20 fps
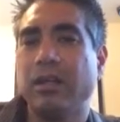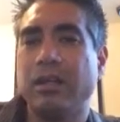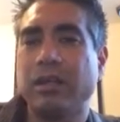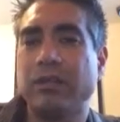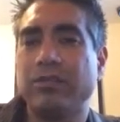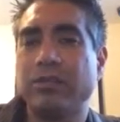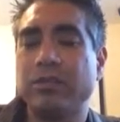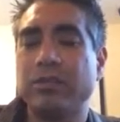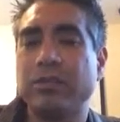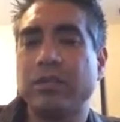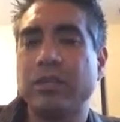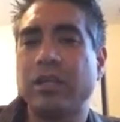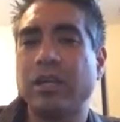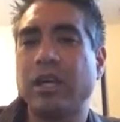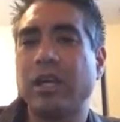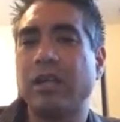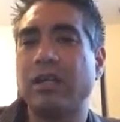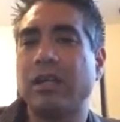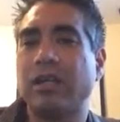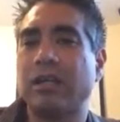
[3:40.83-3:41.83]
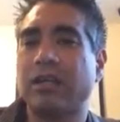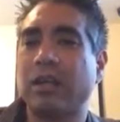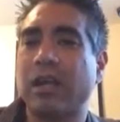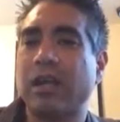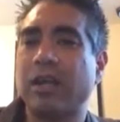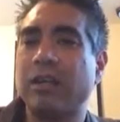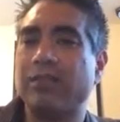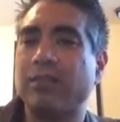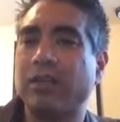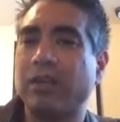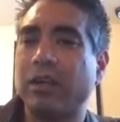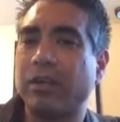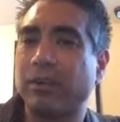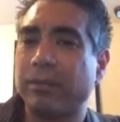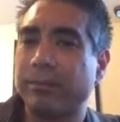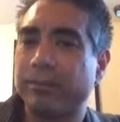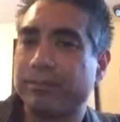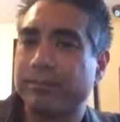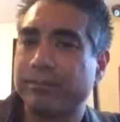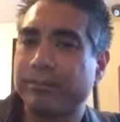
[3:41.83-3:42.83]
if you can get like kind of
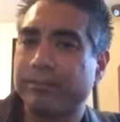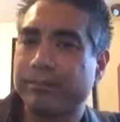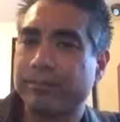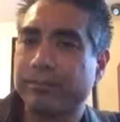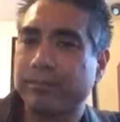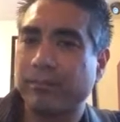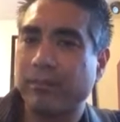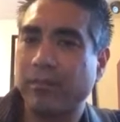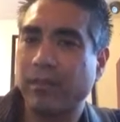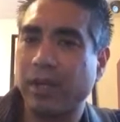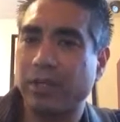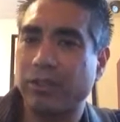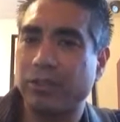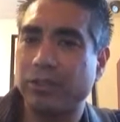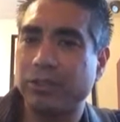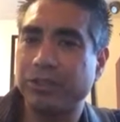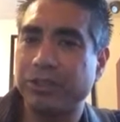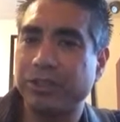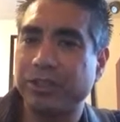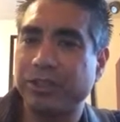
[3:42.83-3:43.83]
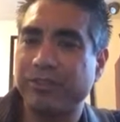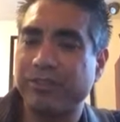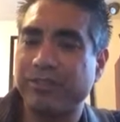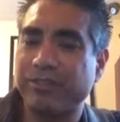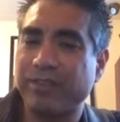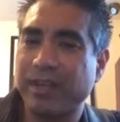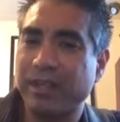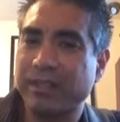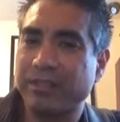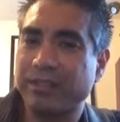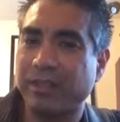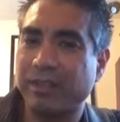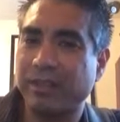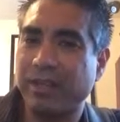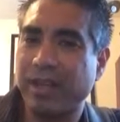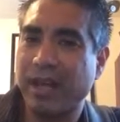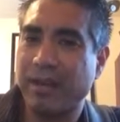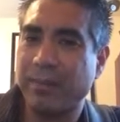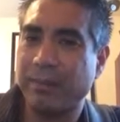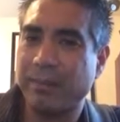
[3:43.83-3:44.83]
a cushy effect
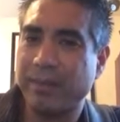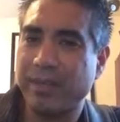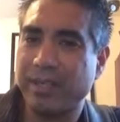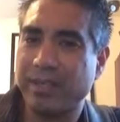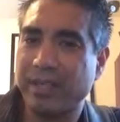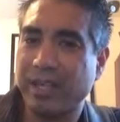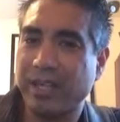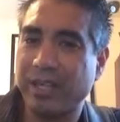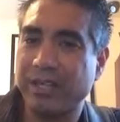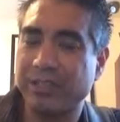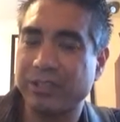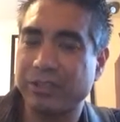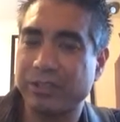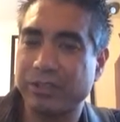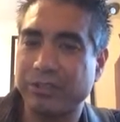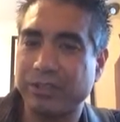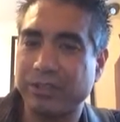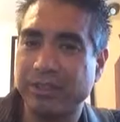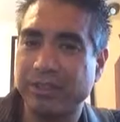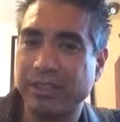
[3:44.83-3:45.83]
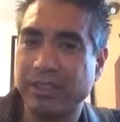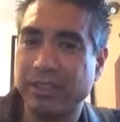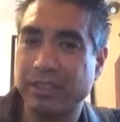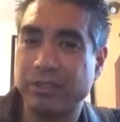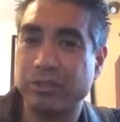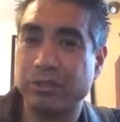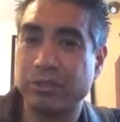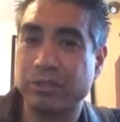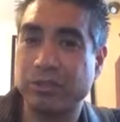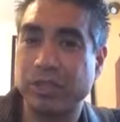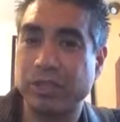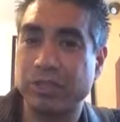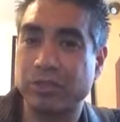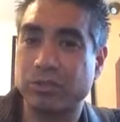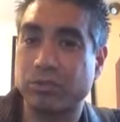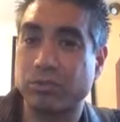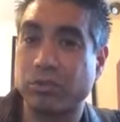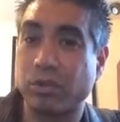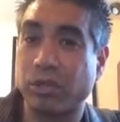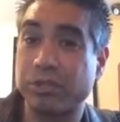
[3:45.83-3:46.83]
on that pick hitting the string, that gives you
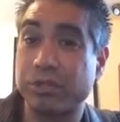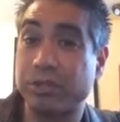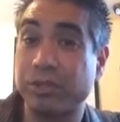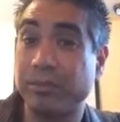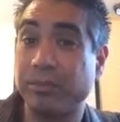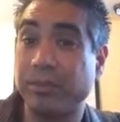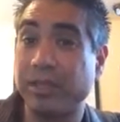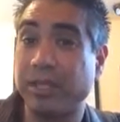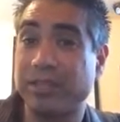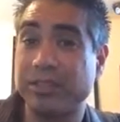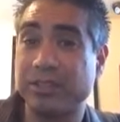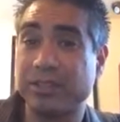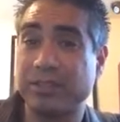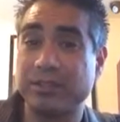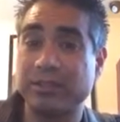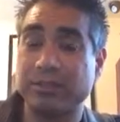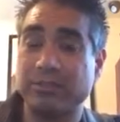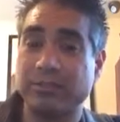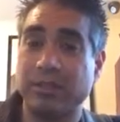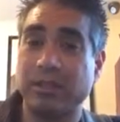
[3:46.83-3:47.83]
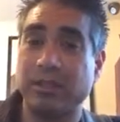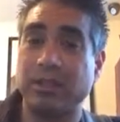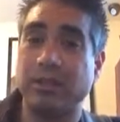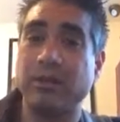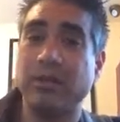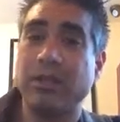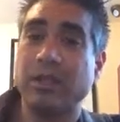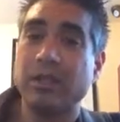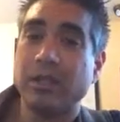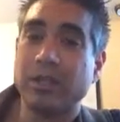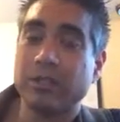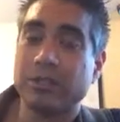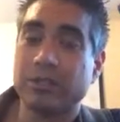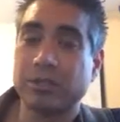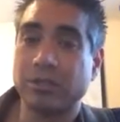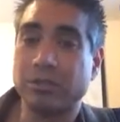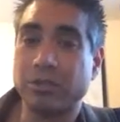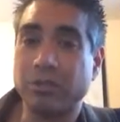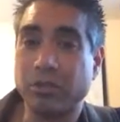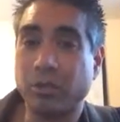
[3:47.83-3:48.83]
nice raunchy mids,
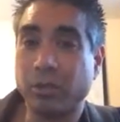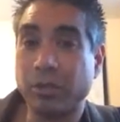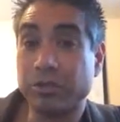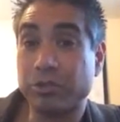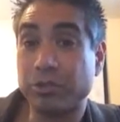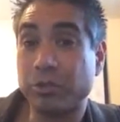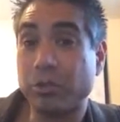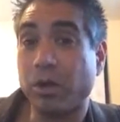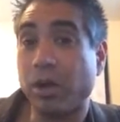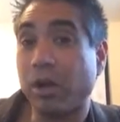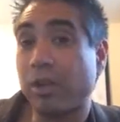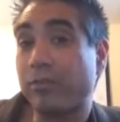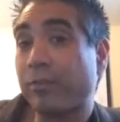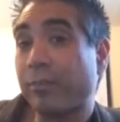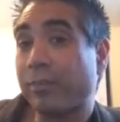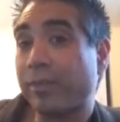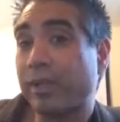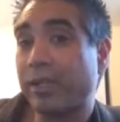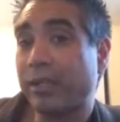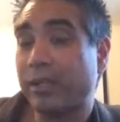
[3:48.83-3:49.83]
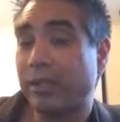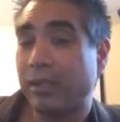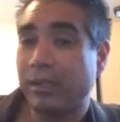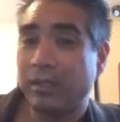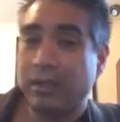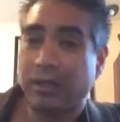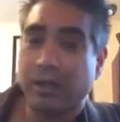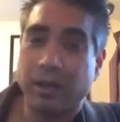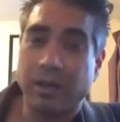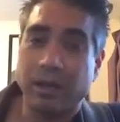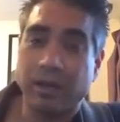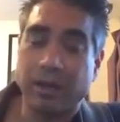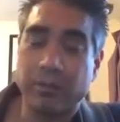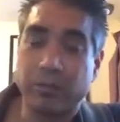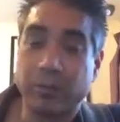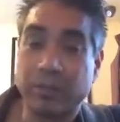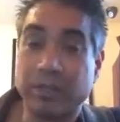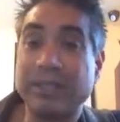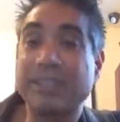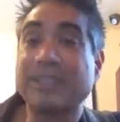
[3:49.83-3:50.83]
So you don't want too hard of a pick. Well,
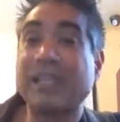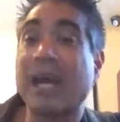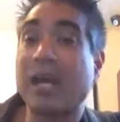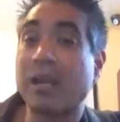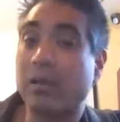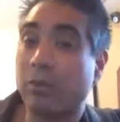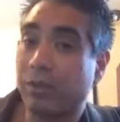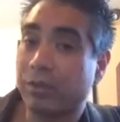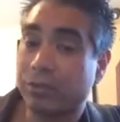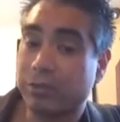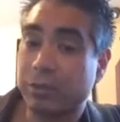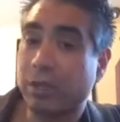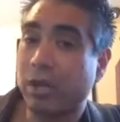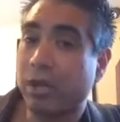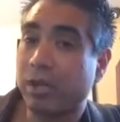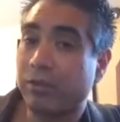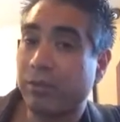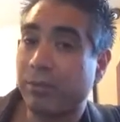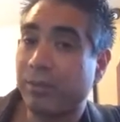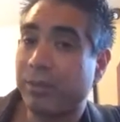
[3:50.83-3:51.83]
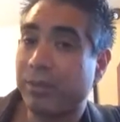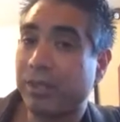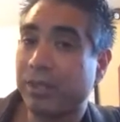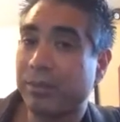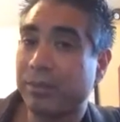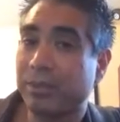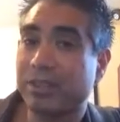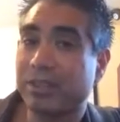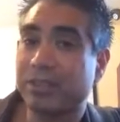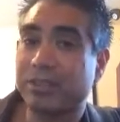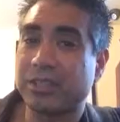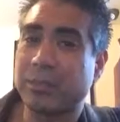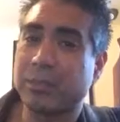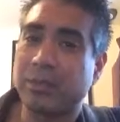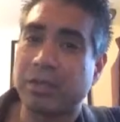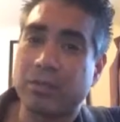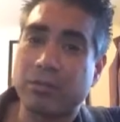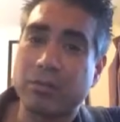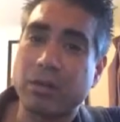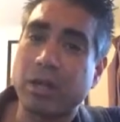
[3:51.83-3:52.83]
at least I don't want too hard of a pick, because I
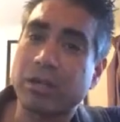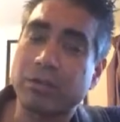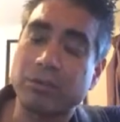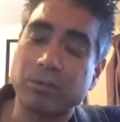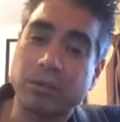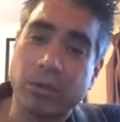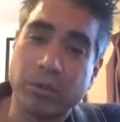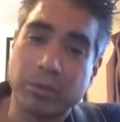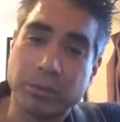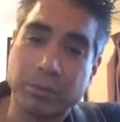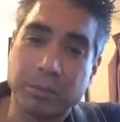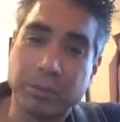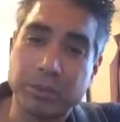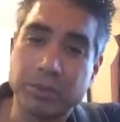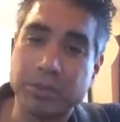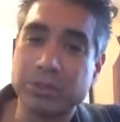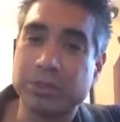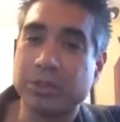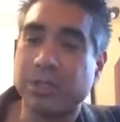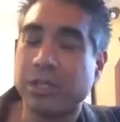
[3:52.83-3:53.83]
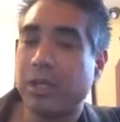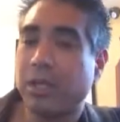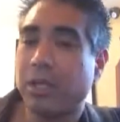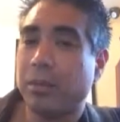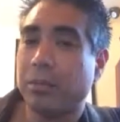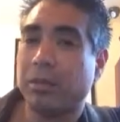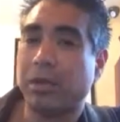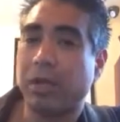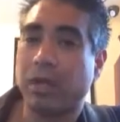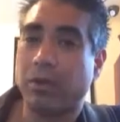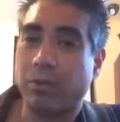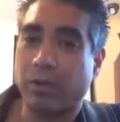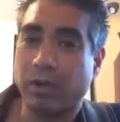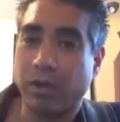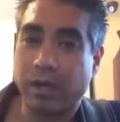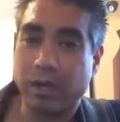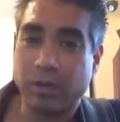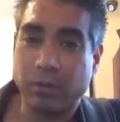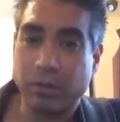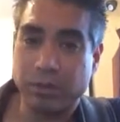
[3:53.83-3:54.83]
play rock and roll and blues. But I
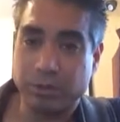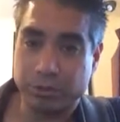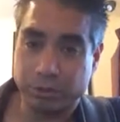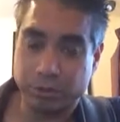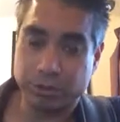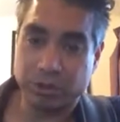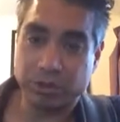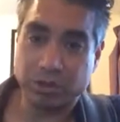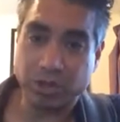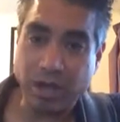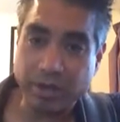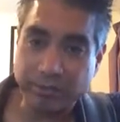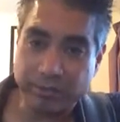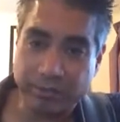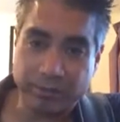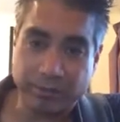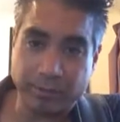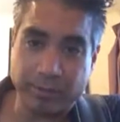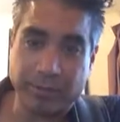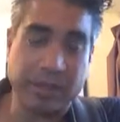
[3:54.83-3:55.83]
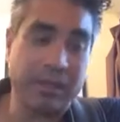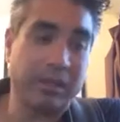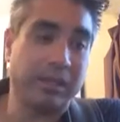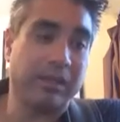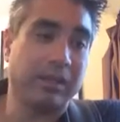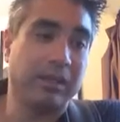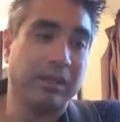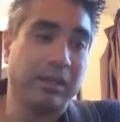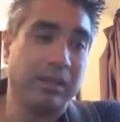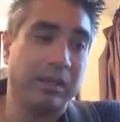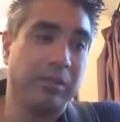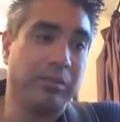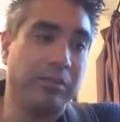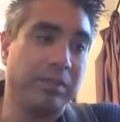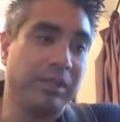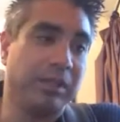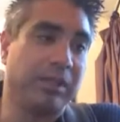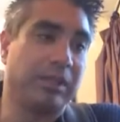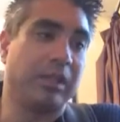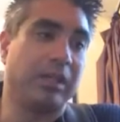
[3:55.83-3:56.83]
don't want too soft of a pick,
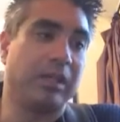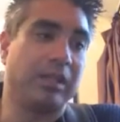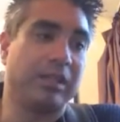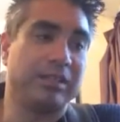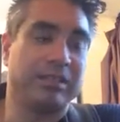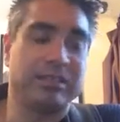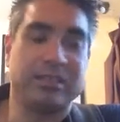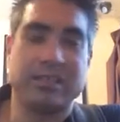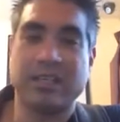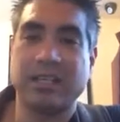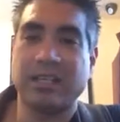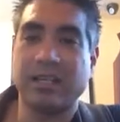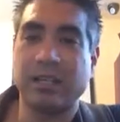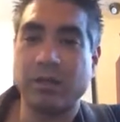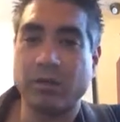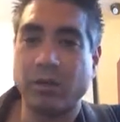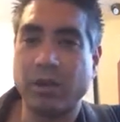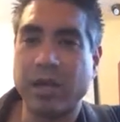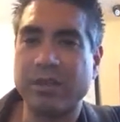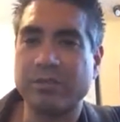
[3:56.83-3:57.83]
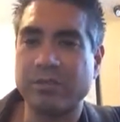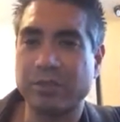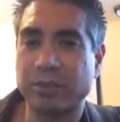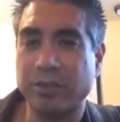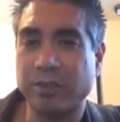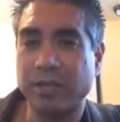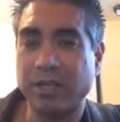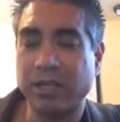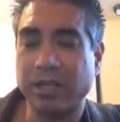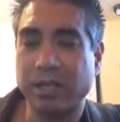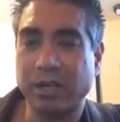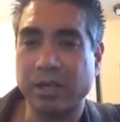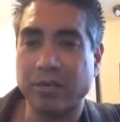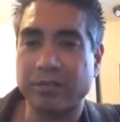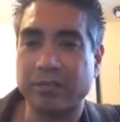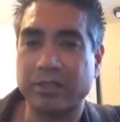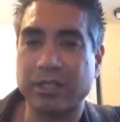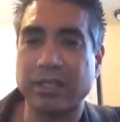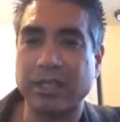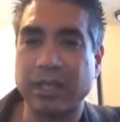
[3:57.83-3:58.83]
because then I don't have speed, I don't
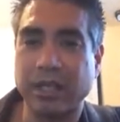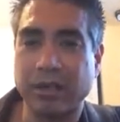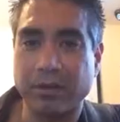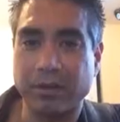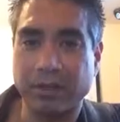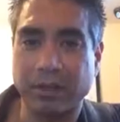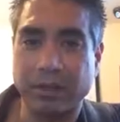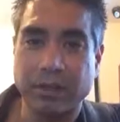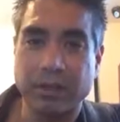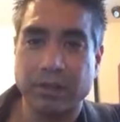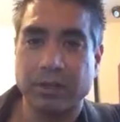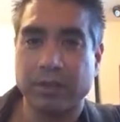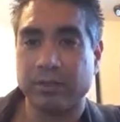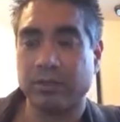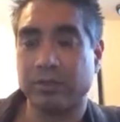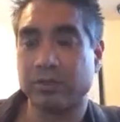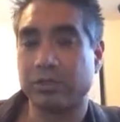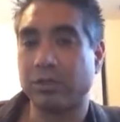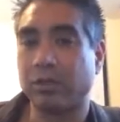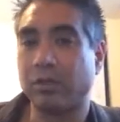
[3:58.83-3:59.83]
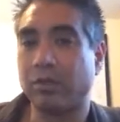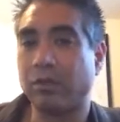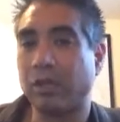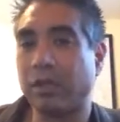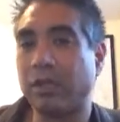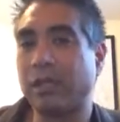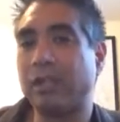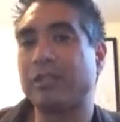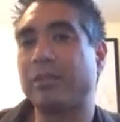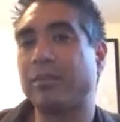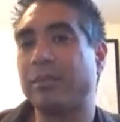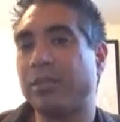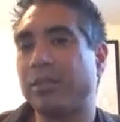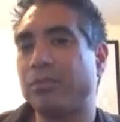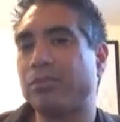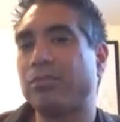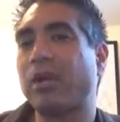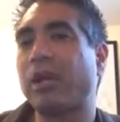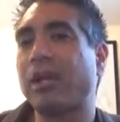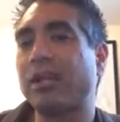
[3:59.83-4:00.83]
have clarity. So I like to
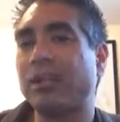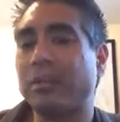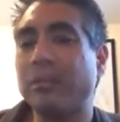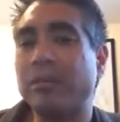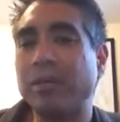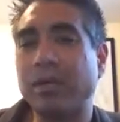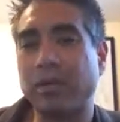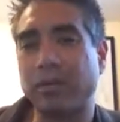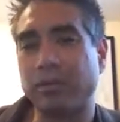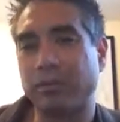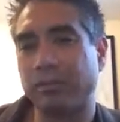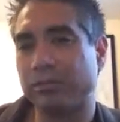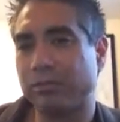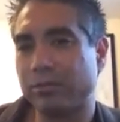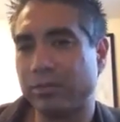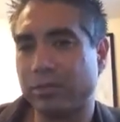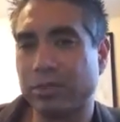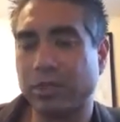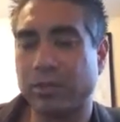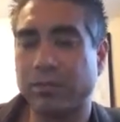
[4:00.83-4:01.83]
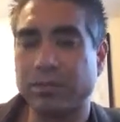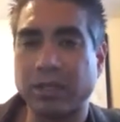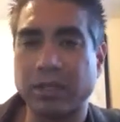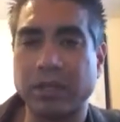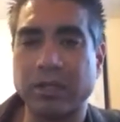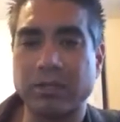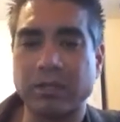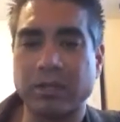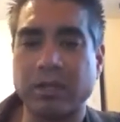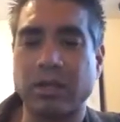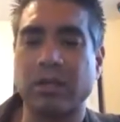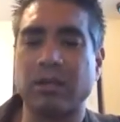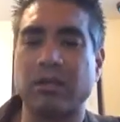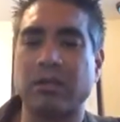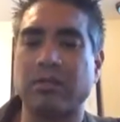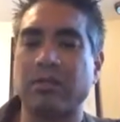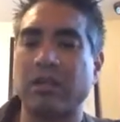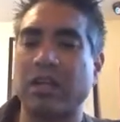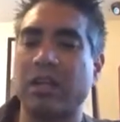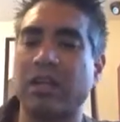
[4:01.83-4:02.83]
be right in the middle. Something,
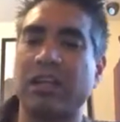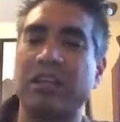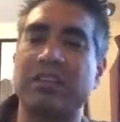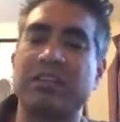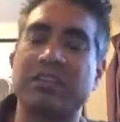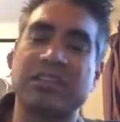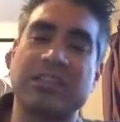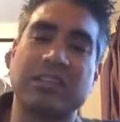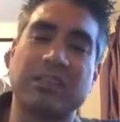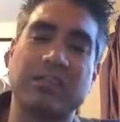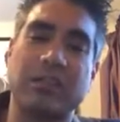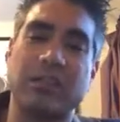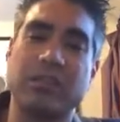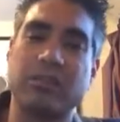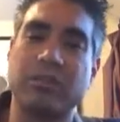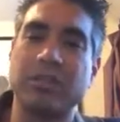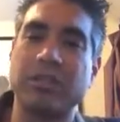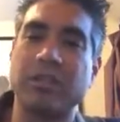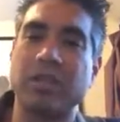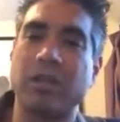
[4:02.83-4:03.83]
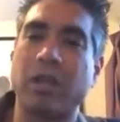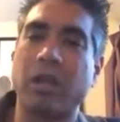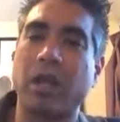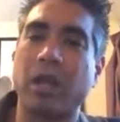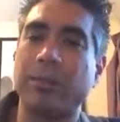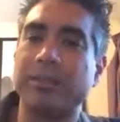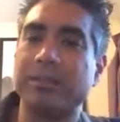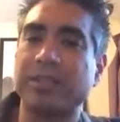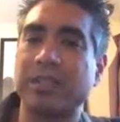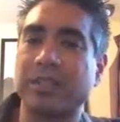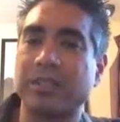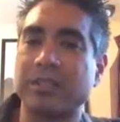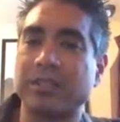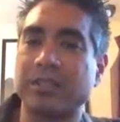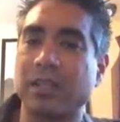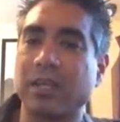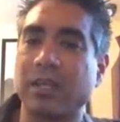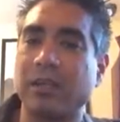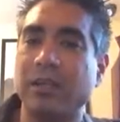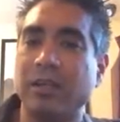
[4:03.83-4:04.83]
I like the 73 Dunlops, like I
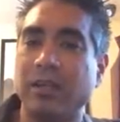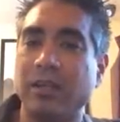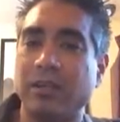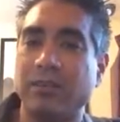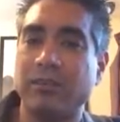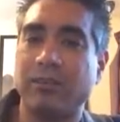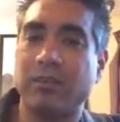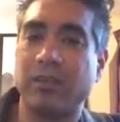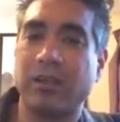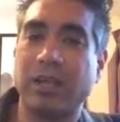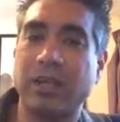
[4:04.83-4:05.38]
said, for